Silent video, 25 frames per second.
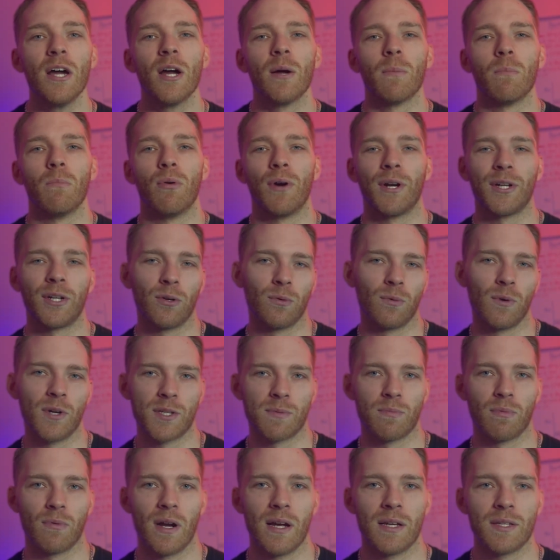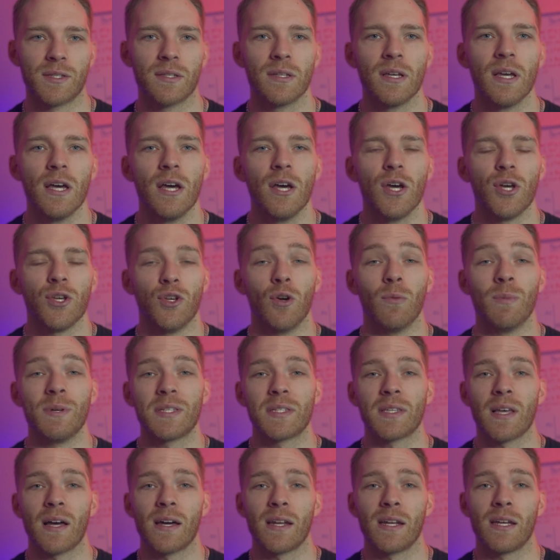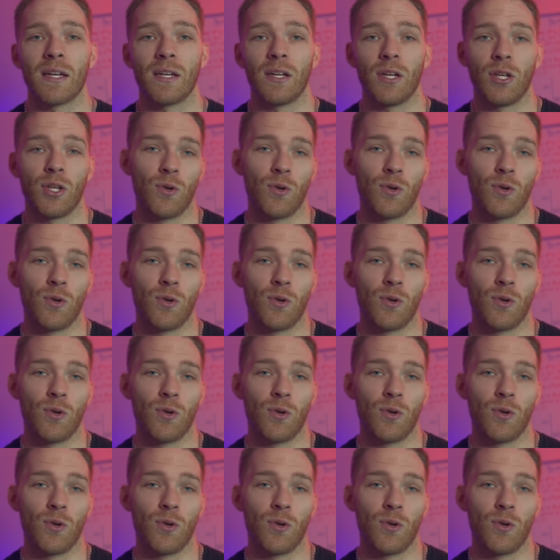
bring your wrist brace. You'll be signing